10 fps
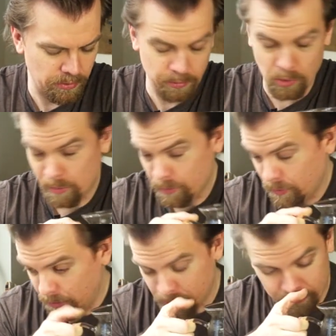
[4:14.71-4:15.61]
aroma
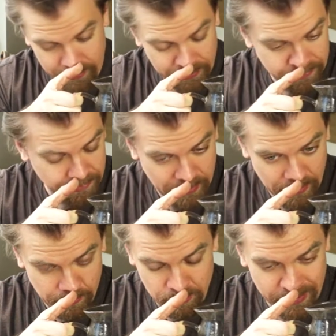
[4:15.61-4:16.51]
while brewing, but now
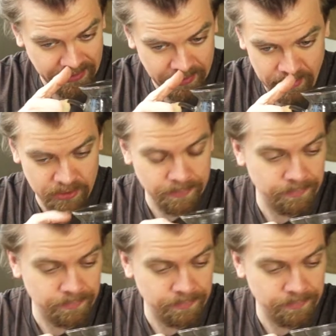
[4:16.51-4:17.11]
I'm smelling this.